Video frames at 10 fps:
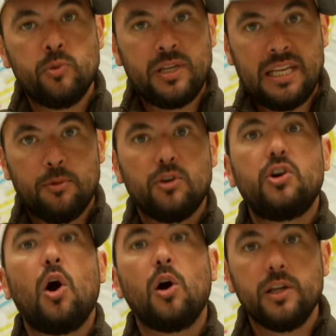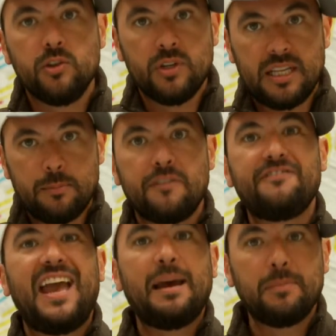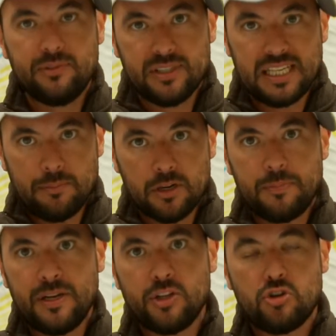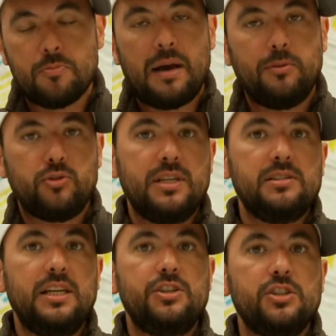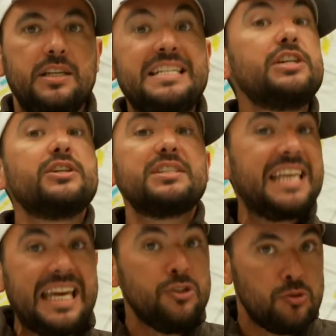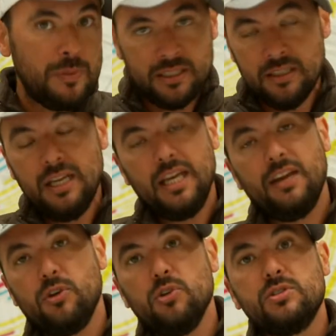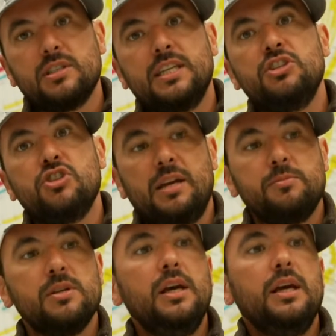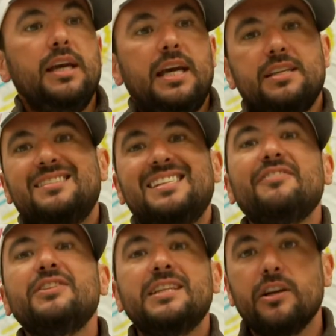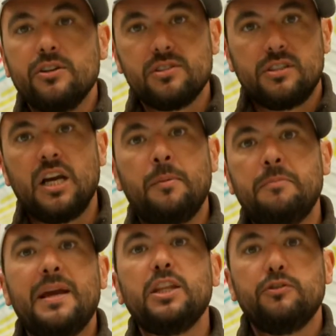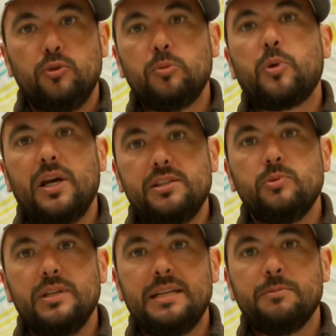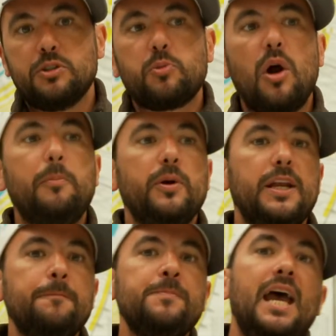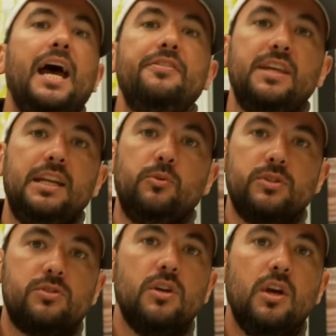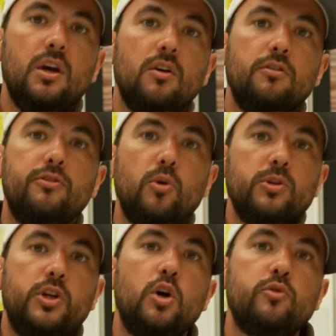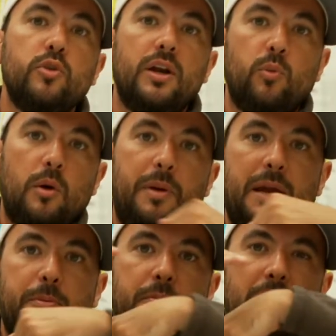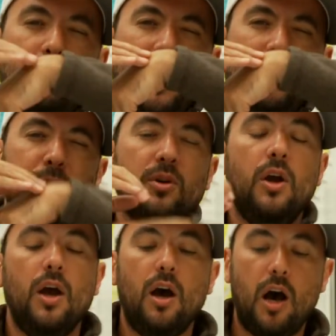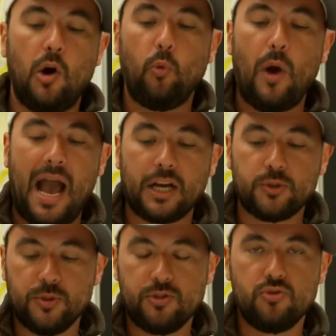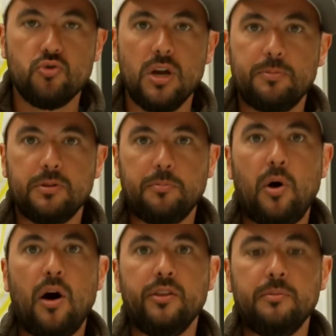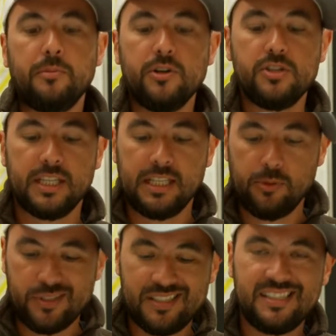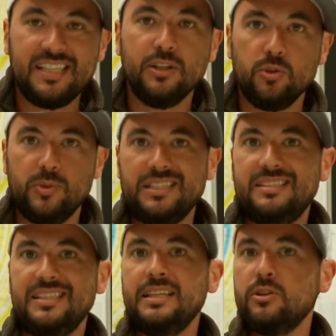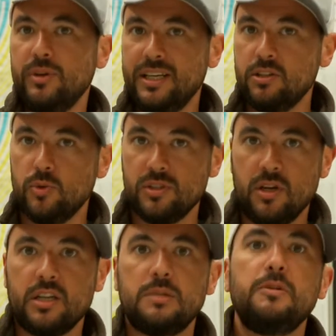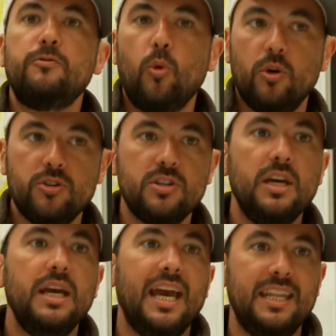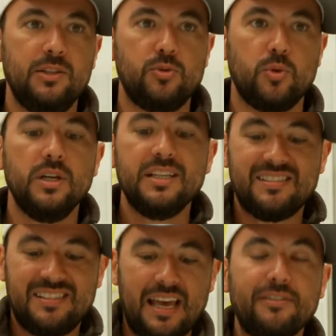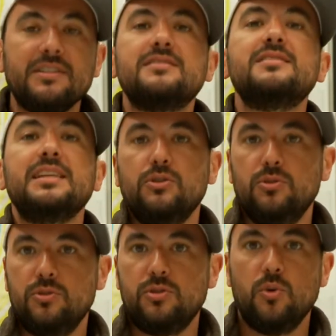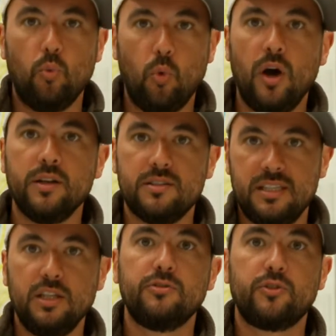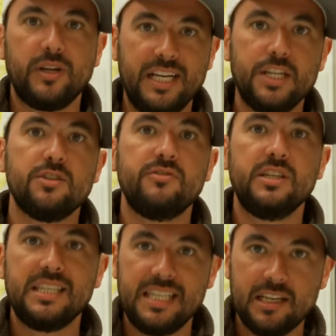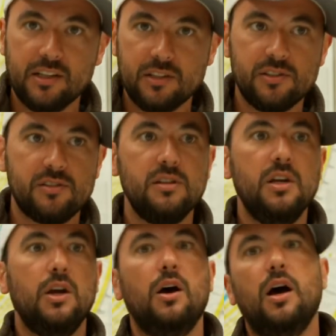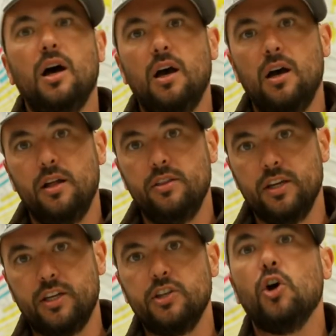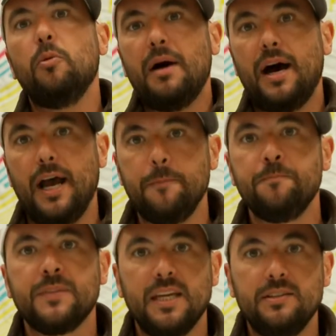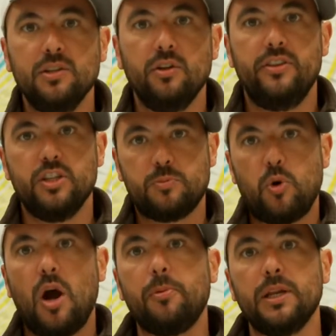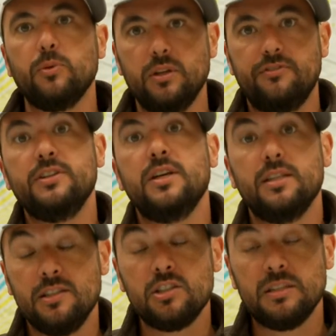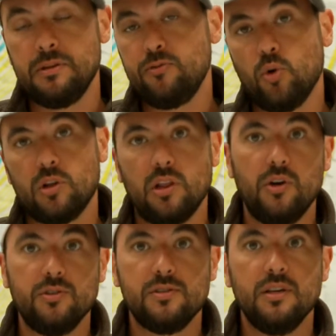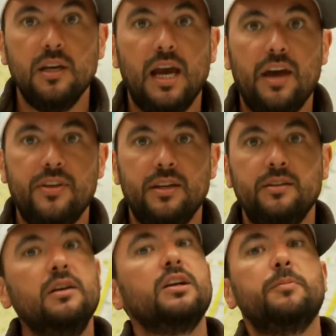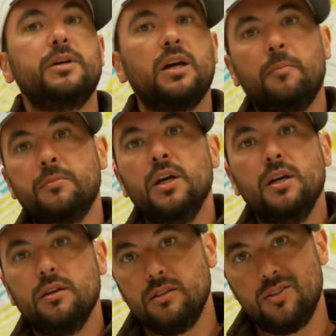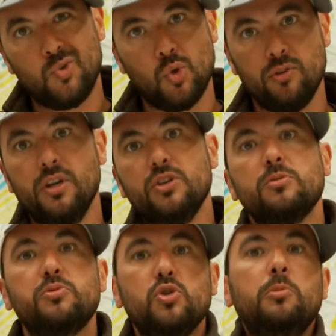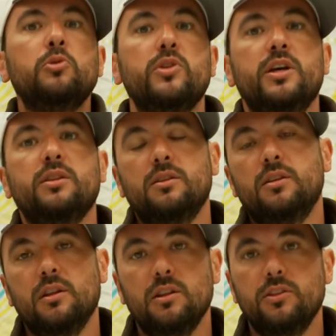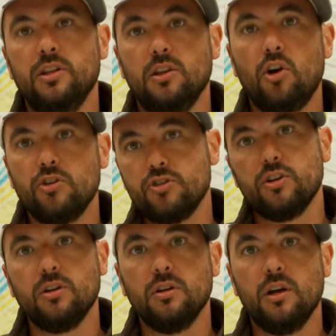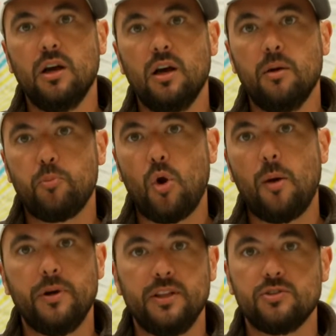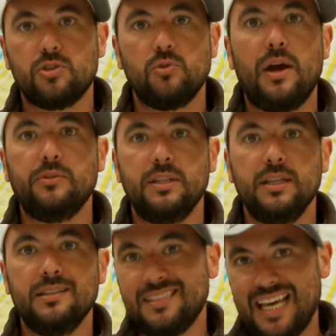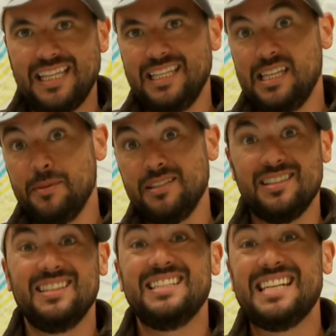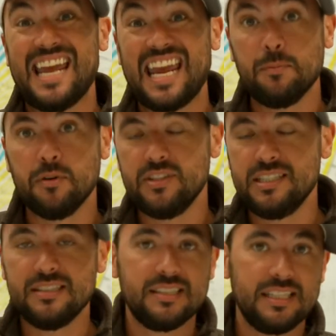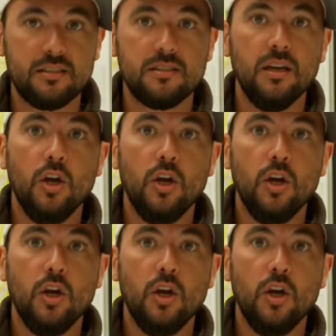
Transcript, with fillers: redeemer, guardian redeemer, family redeemer, depending on your Bible translation, a nearest kinsman, if you use the King James, has seven years to come and pay the full price to redeem this property. And then it was folded over, and where paper met paper, hot wax was dripped upon the merging, and it was sealed with a signet ring so as not to be forged. And these were seven seals, one seal for each of the years uh, that could go by until this property would essentially be foreclosed and then could become sort of subsumed within the, the larger uh, property that surrounded it. And sadly, that means that the name of the deceased